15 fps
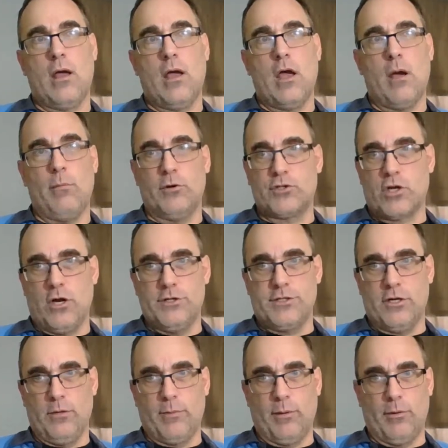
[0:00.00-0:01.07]
how much
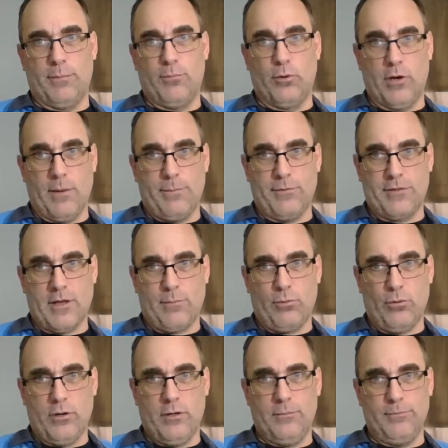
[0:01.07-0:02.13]
content I'll be able to put up at that
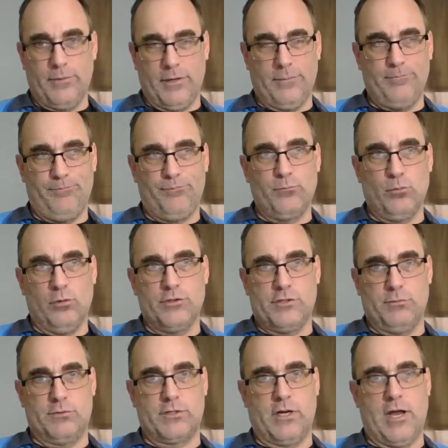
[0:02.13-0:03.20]
point, but we'll see
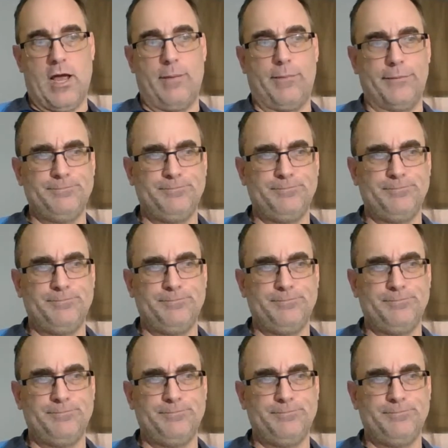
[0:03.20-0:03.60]
what's going to happen.